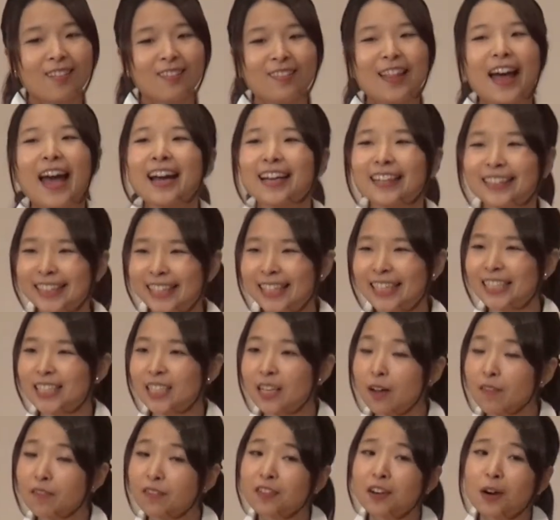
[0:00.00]
Like it is
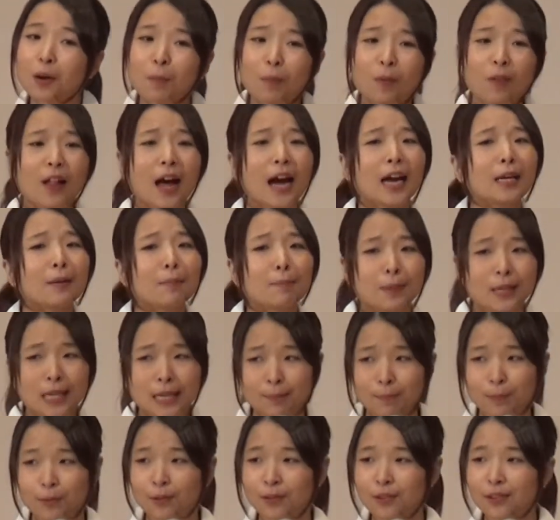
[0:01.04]
for blind
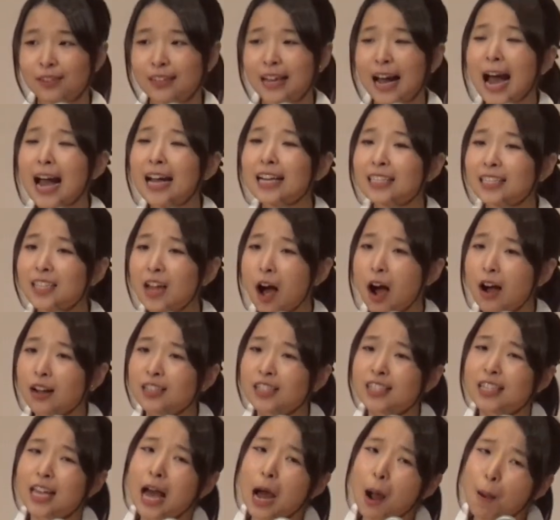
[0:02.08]
people, guide
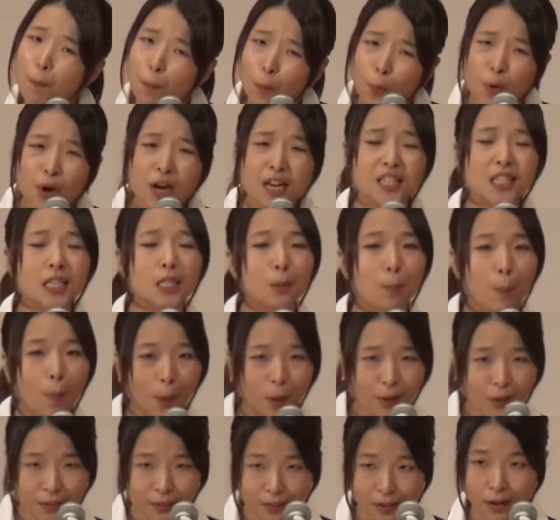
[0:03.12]
dogs are precious
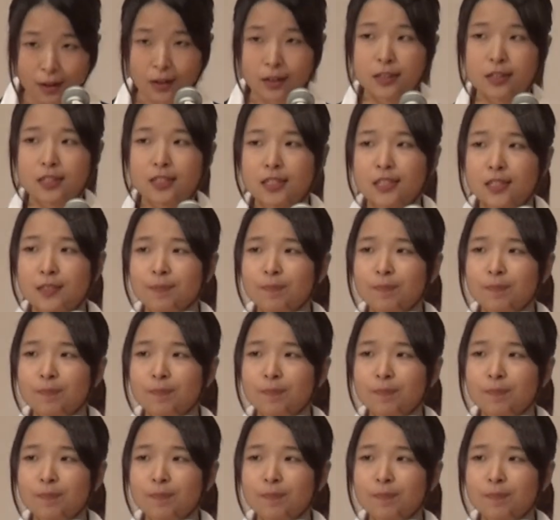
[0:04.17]
partners.